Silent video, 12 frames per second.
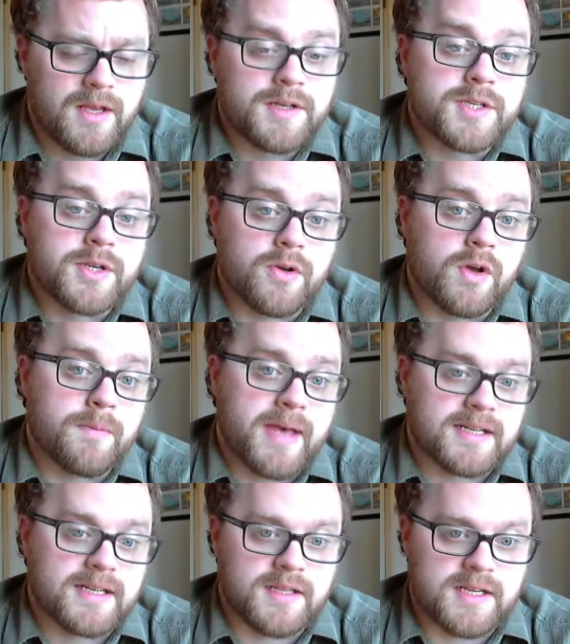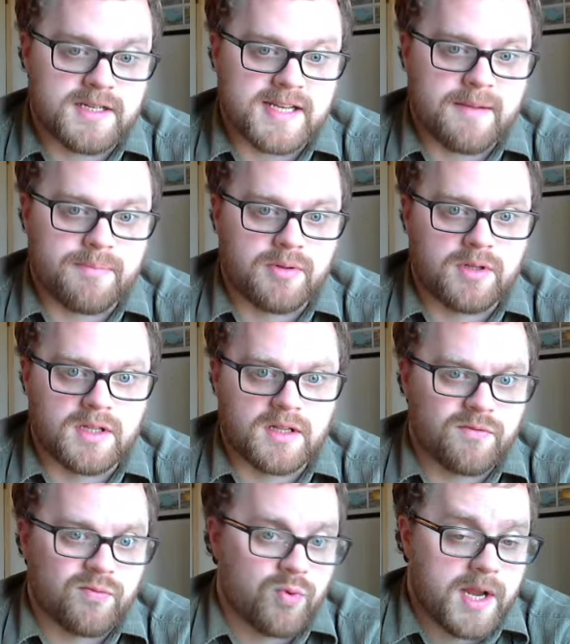So going back to the example
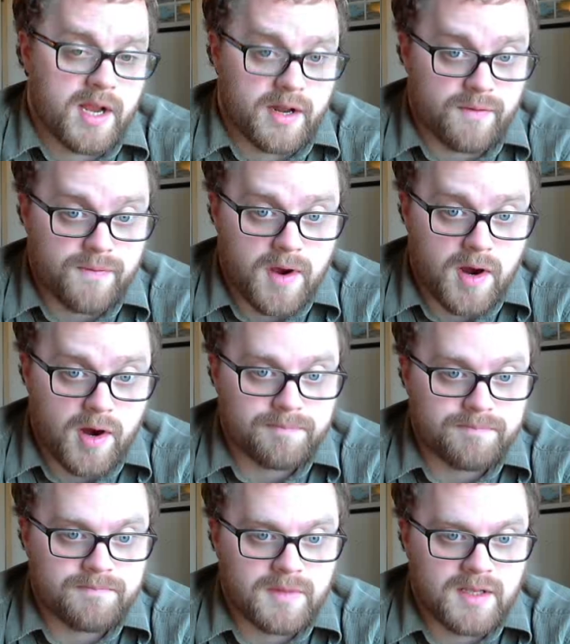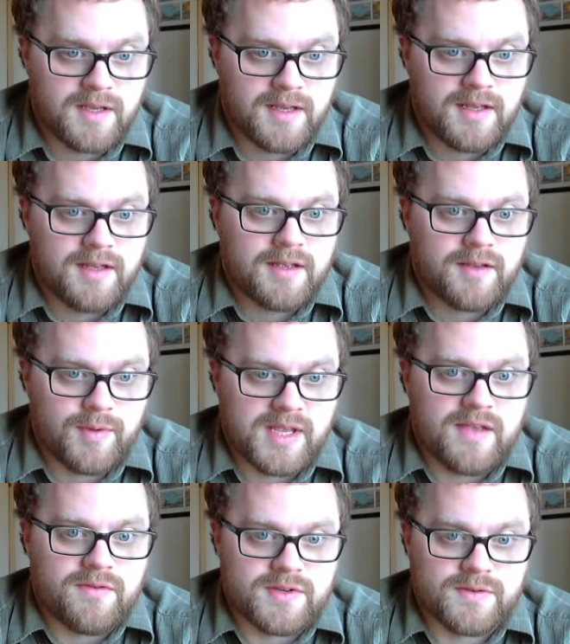of working on a farm, we
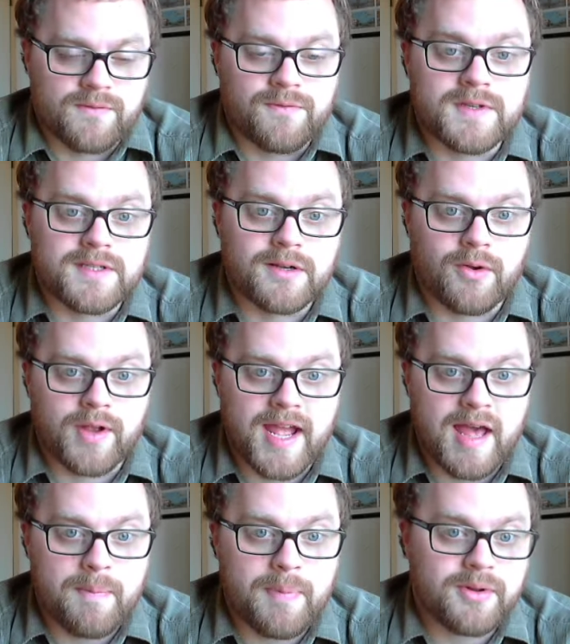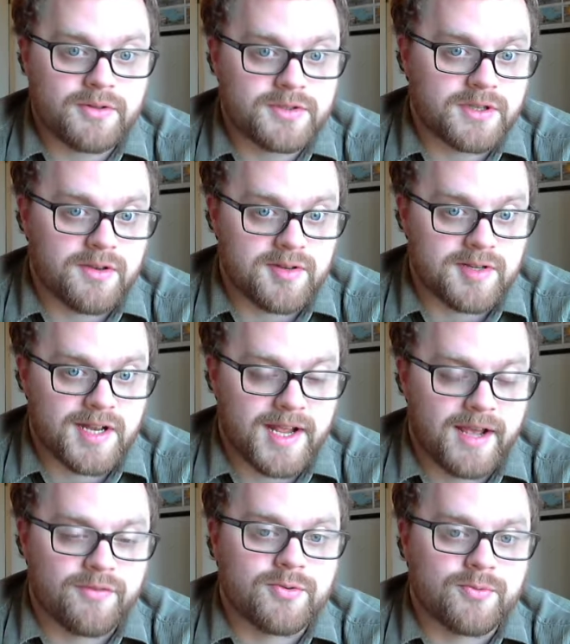gave you some physical capital so you didn't
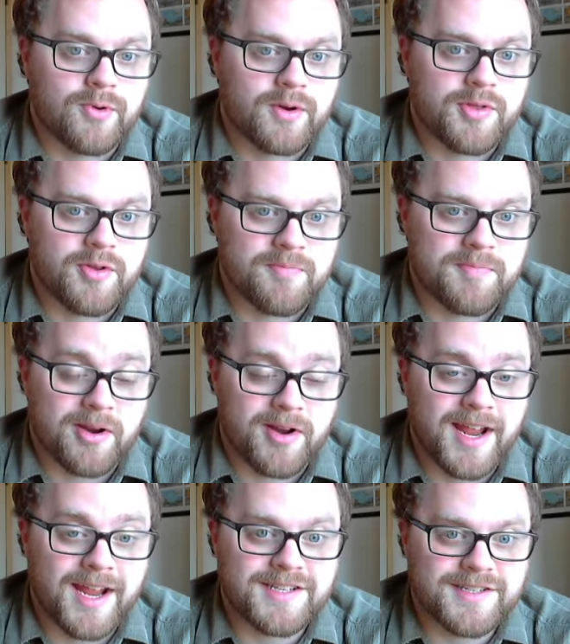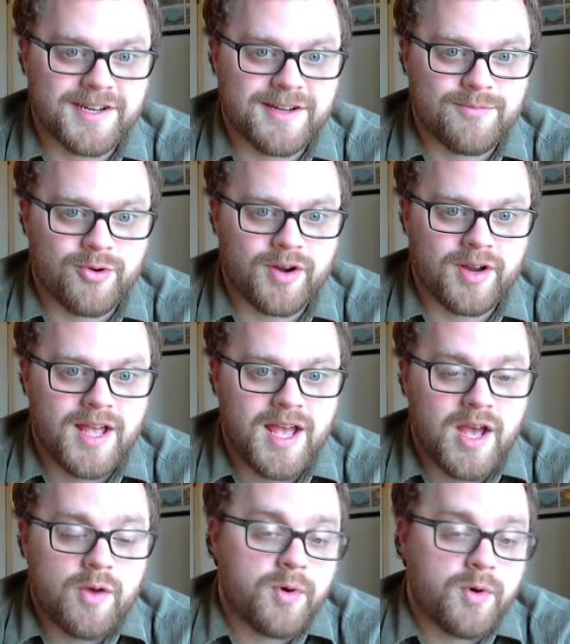have to work with your bare hands anymore.
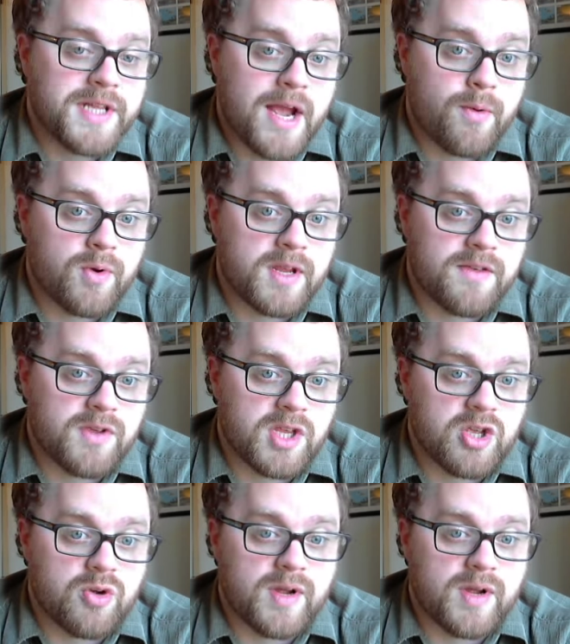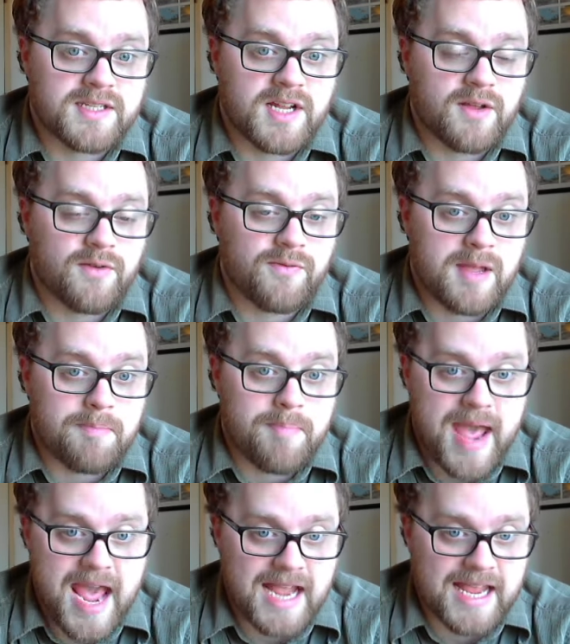Well, now we're giving you, instead of a
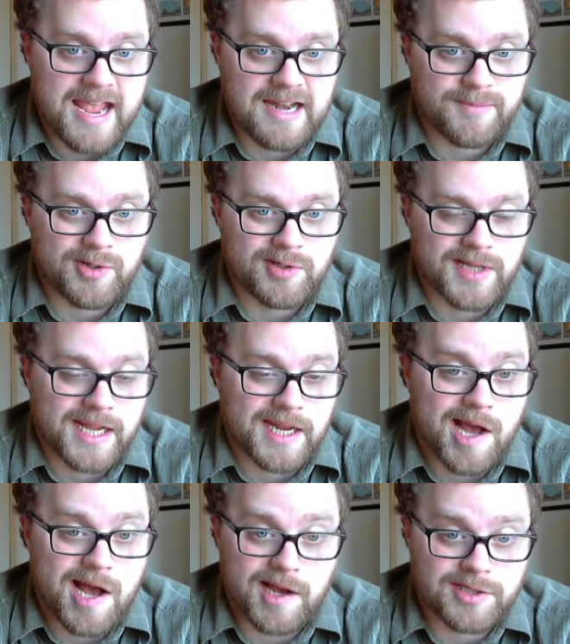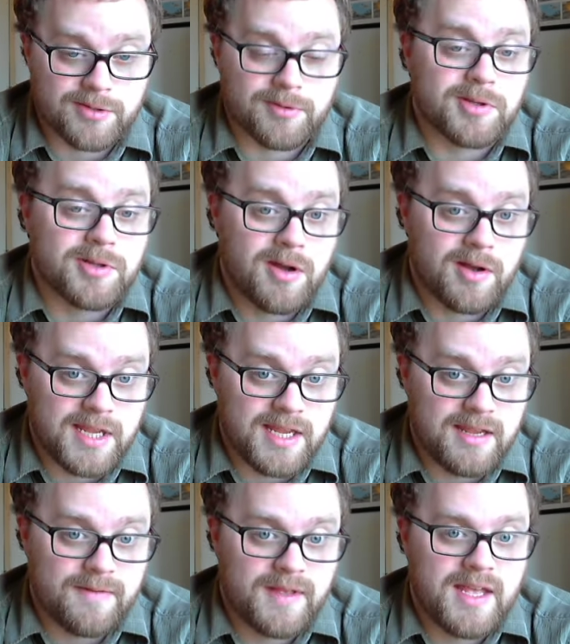pack animal like an ox or a donkey